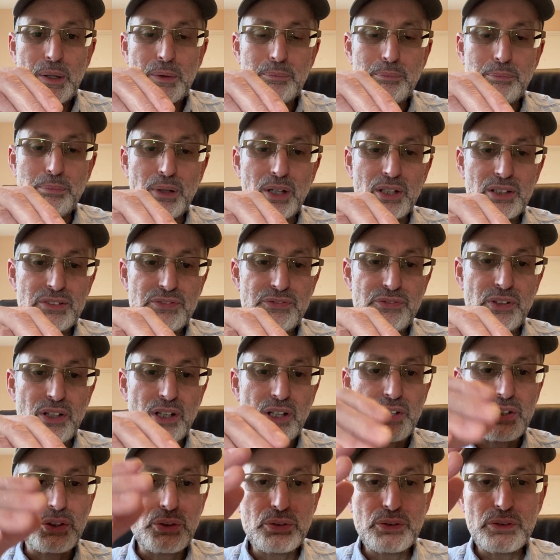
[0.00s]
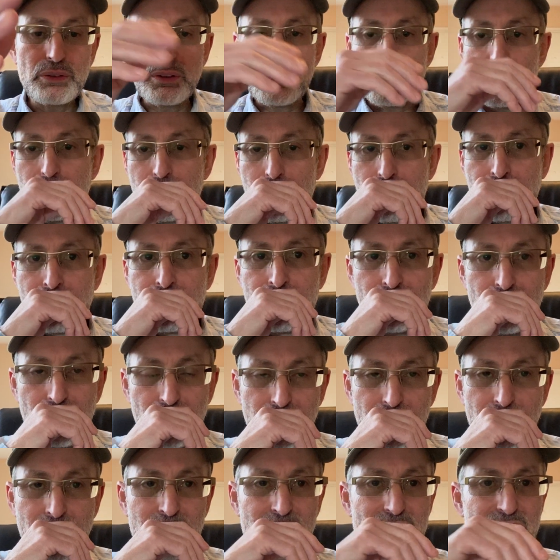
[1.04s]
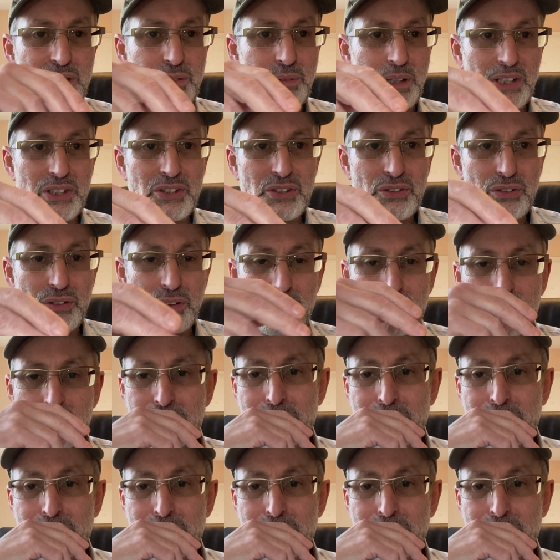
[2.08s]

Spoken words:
but for a new, it's quite strong.